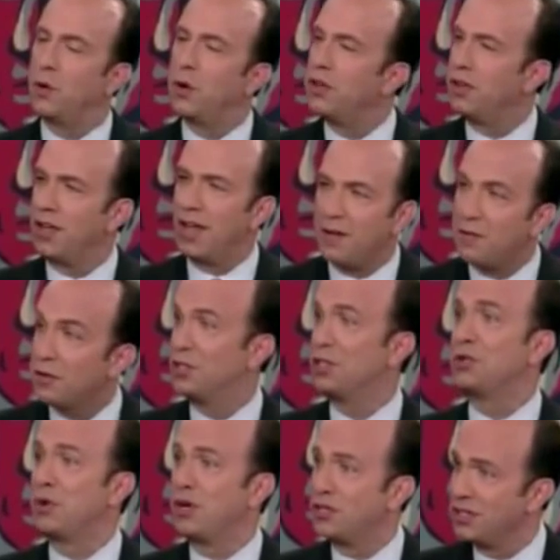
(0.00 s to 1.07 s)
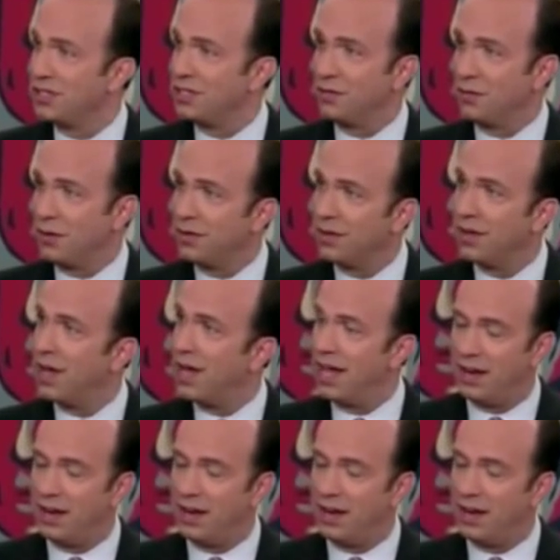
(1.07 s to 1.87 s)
You know, in every situation is different,